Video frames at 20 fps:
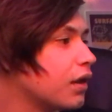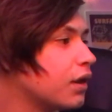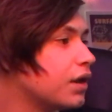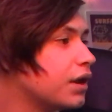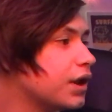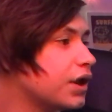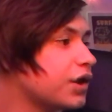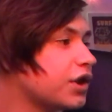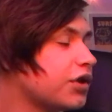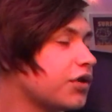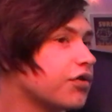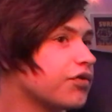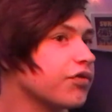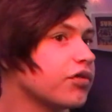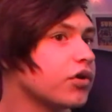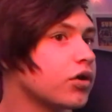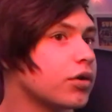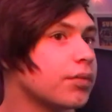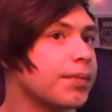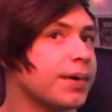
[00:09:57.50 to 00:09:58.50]
In
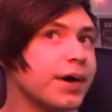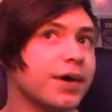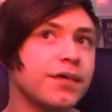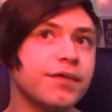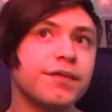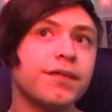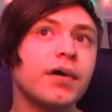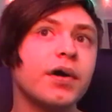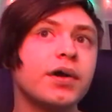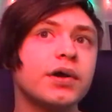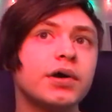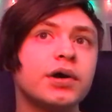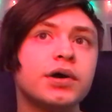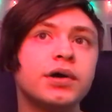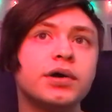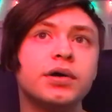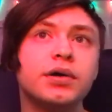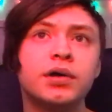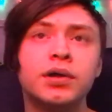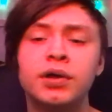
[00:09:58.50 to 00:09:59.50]
Utero by
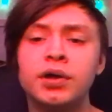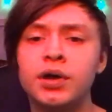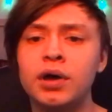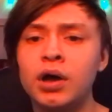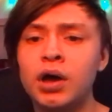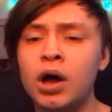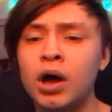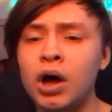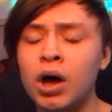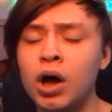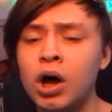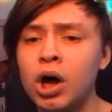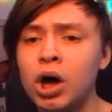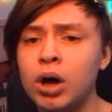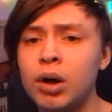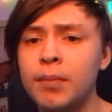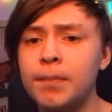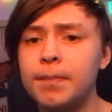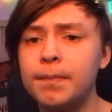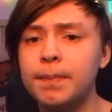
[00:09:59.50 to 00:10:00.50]
Nirvana,
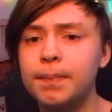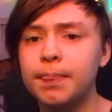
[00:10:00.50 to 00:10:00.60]
um,